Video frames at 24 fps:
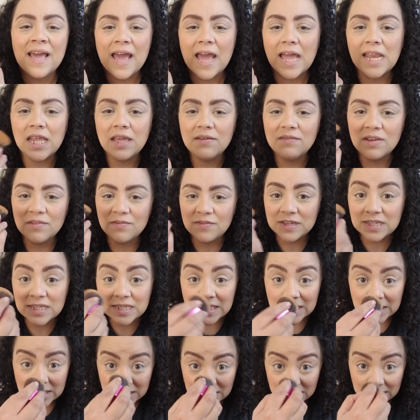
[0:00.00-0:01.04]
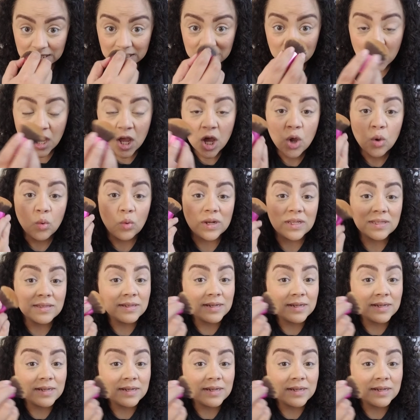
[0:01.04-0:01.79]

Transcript: And even if it didn't, what is